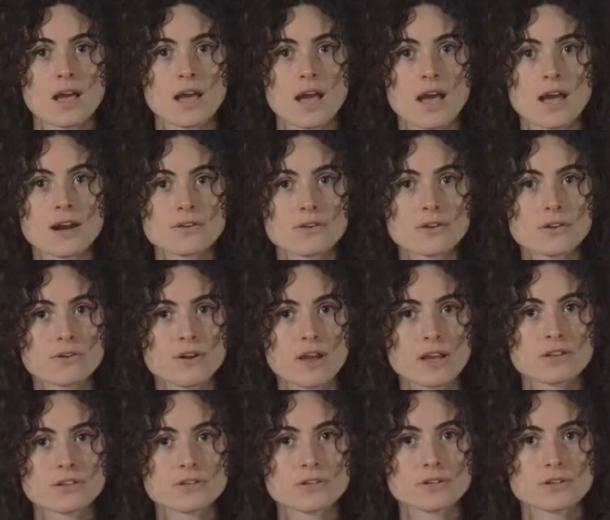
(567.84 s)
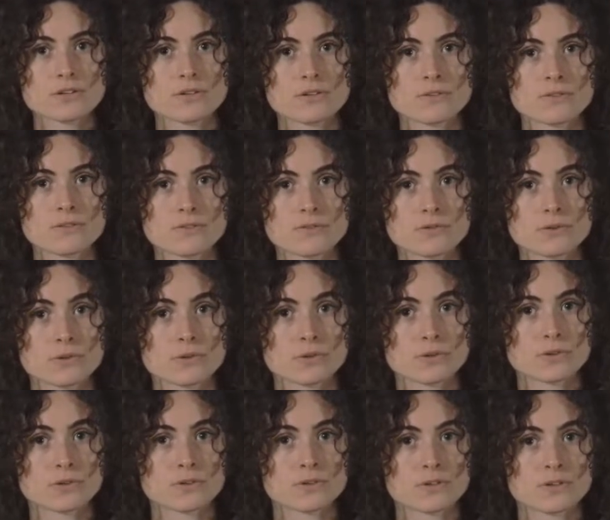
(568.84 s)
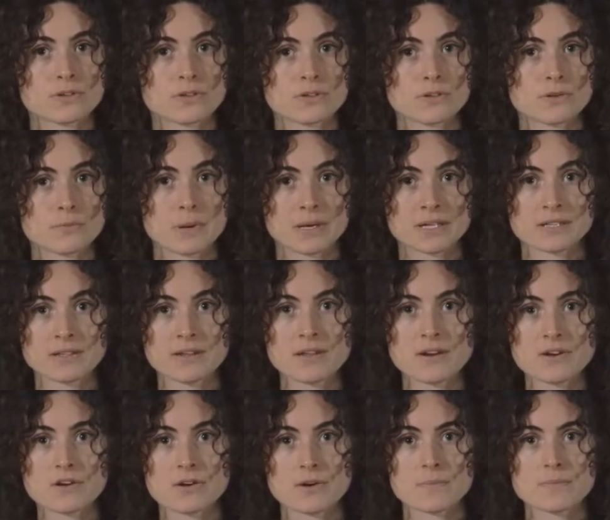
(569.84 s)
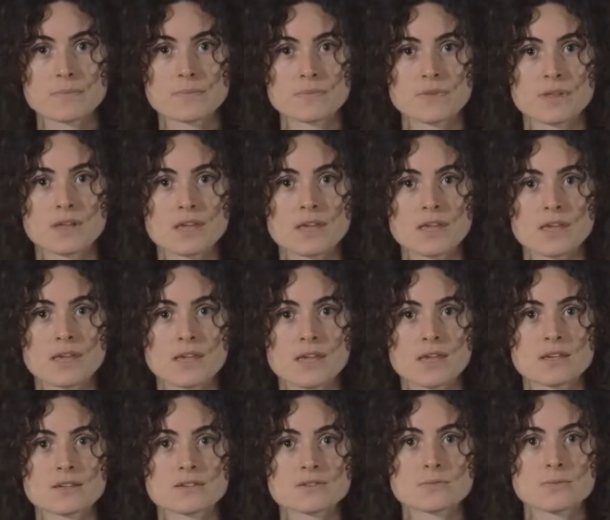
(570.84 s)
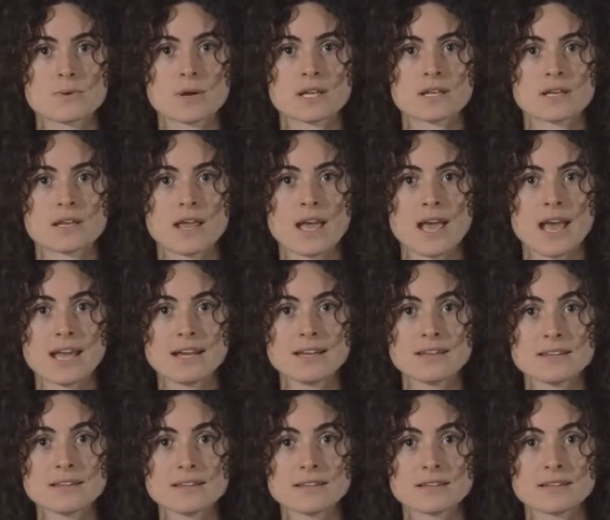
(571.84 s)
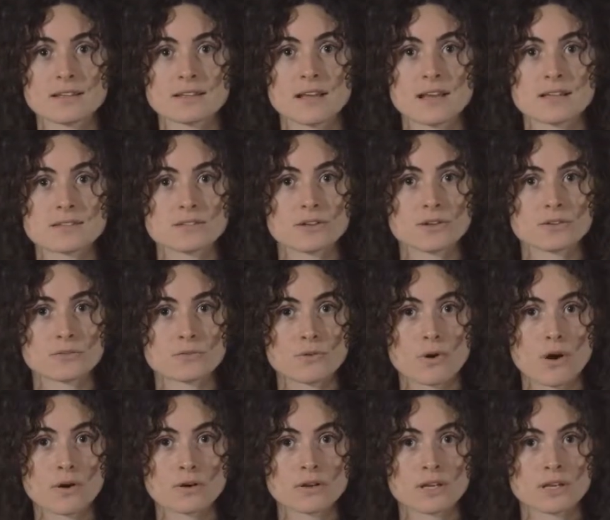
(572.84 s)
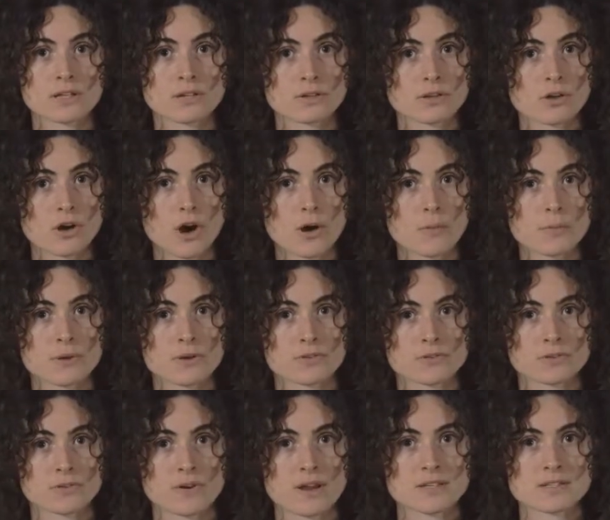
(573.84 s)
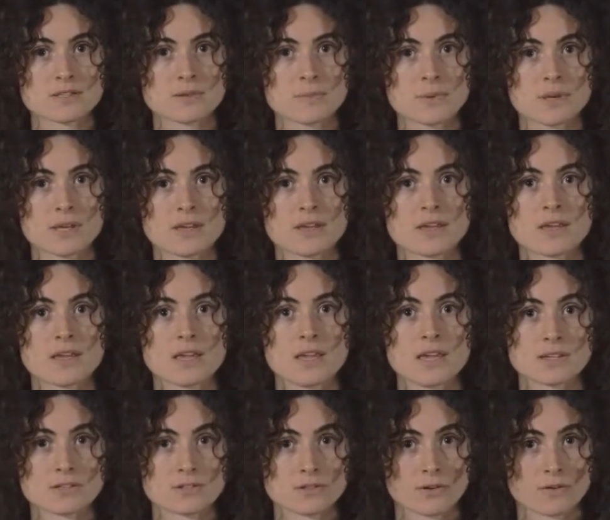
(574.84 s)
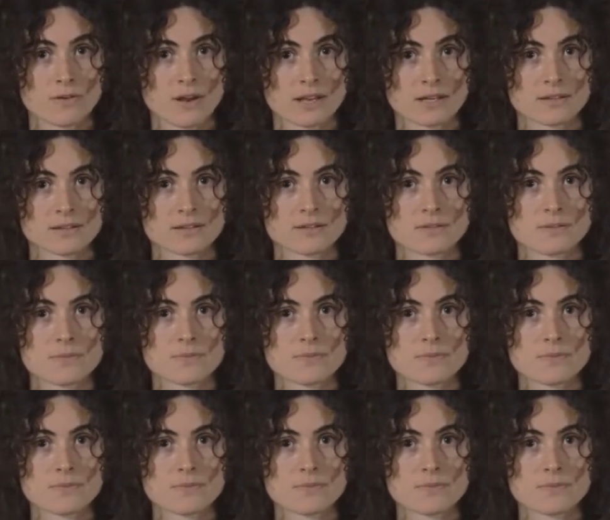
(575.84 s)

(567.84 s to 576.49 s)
Error correction for the bacterium is when anything that has gone wrong in the copy of the recipe is corrected.